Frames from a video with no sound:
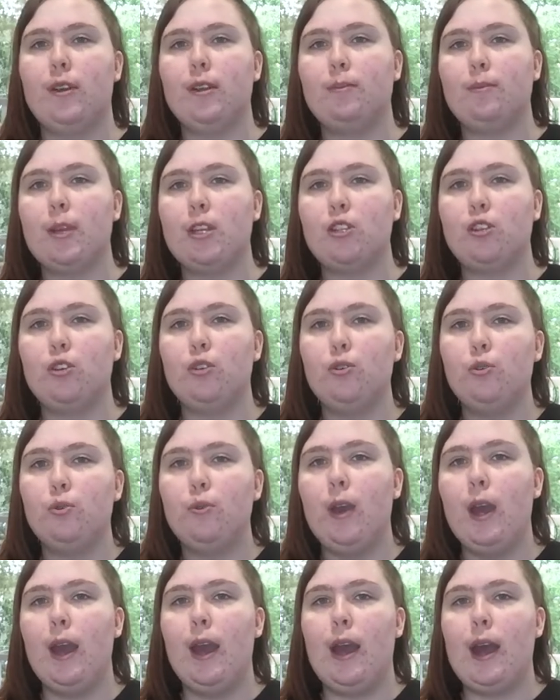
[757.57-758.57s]
is my
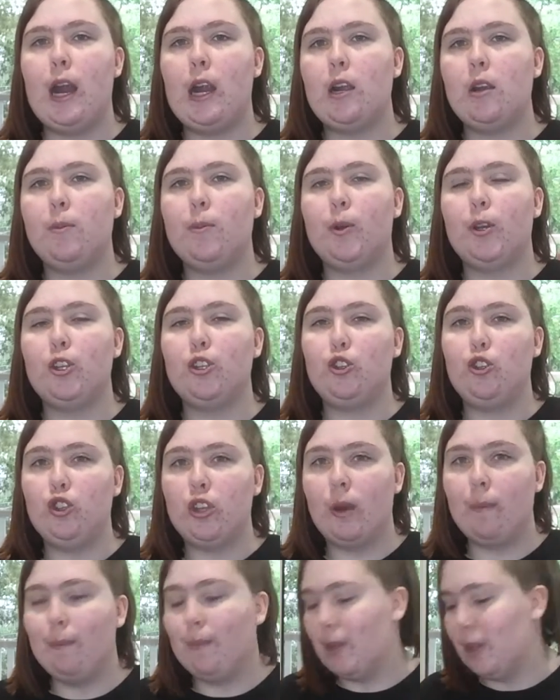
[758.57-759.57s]
two Harry Potter
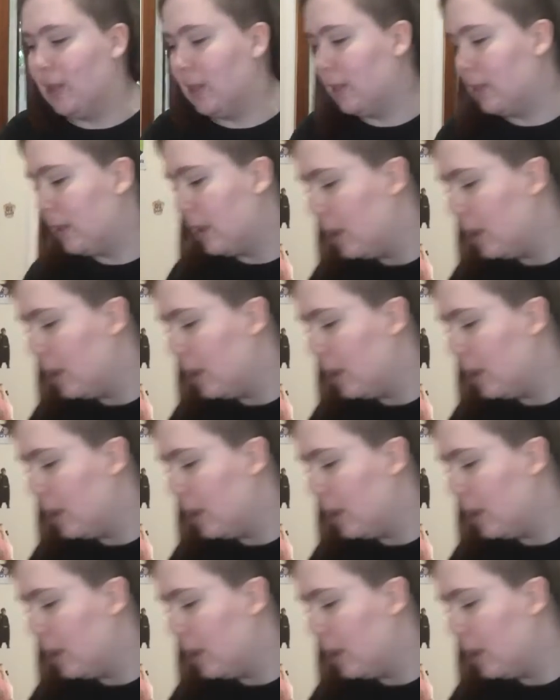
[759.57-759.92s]
jumpers.